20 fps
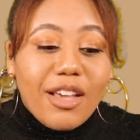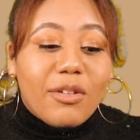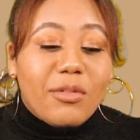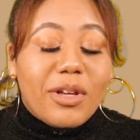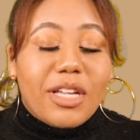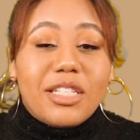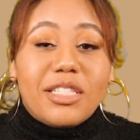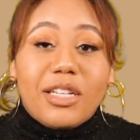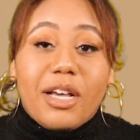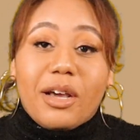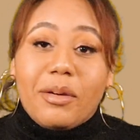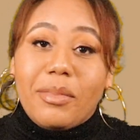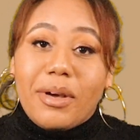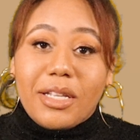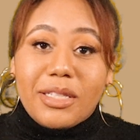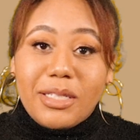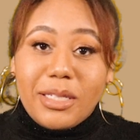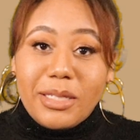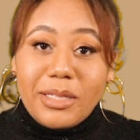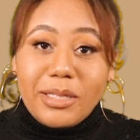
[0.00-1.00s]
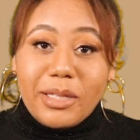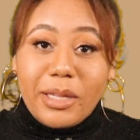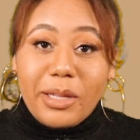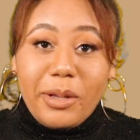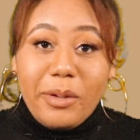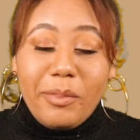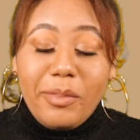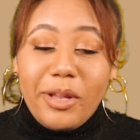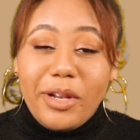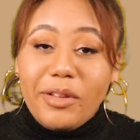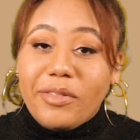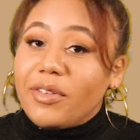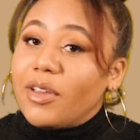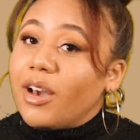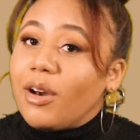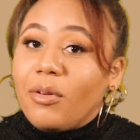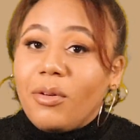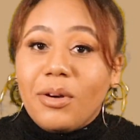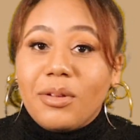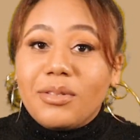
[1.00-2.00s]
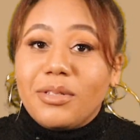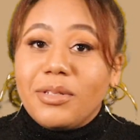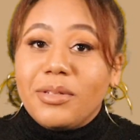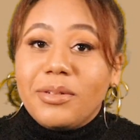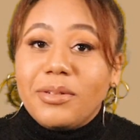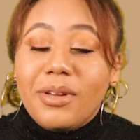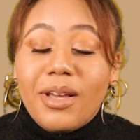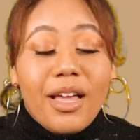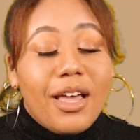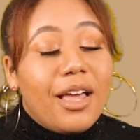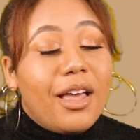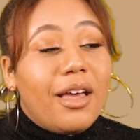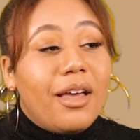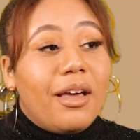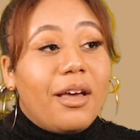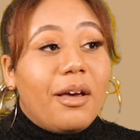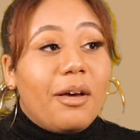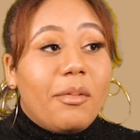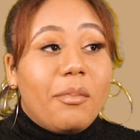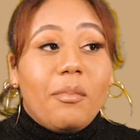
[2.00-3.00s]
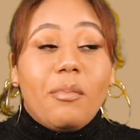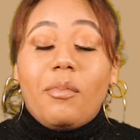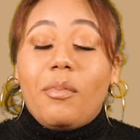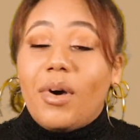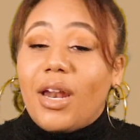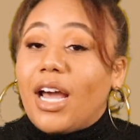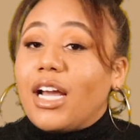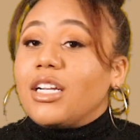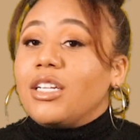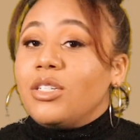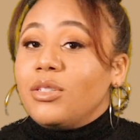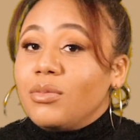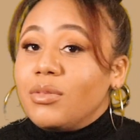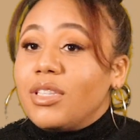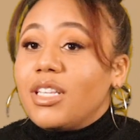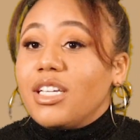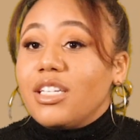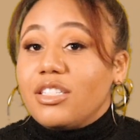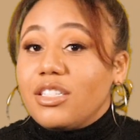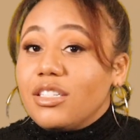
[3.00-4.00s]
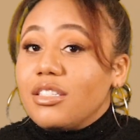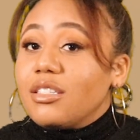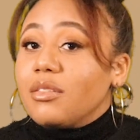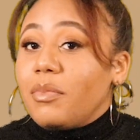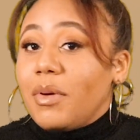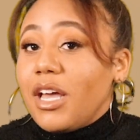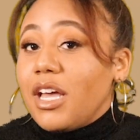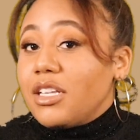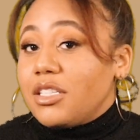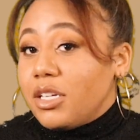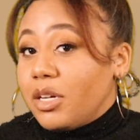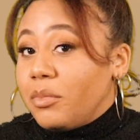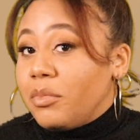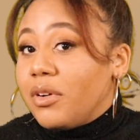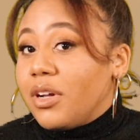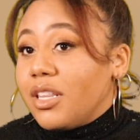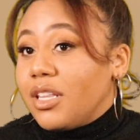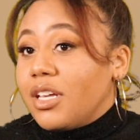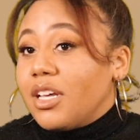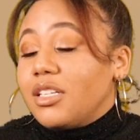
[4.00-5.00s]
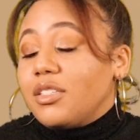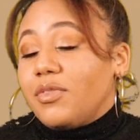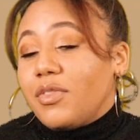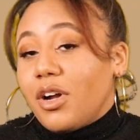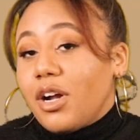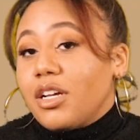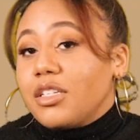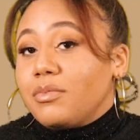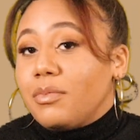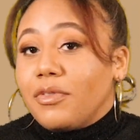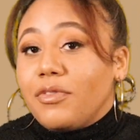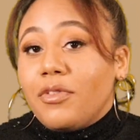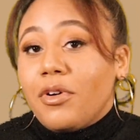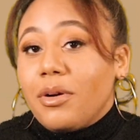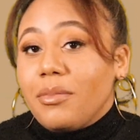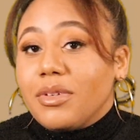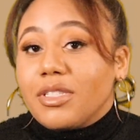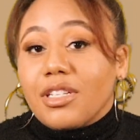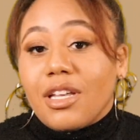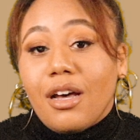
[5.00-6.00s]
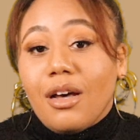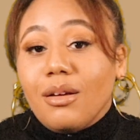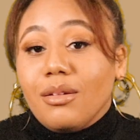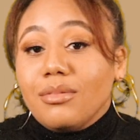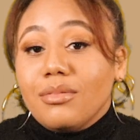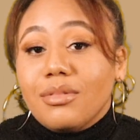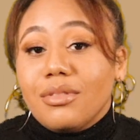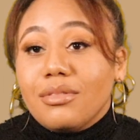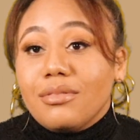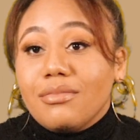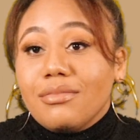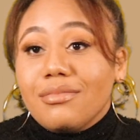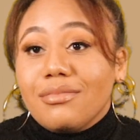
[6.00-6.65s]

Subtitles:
we can talk about this a little bit if y'all want to, but I do think she surpassed her brother as far as performance goes.